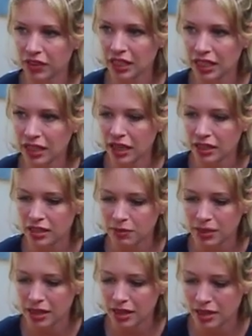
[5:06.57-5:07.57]
feeling, and to
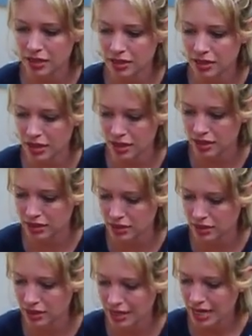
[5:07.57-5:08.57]
me, this is,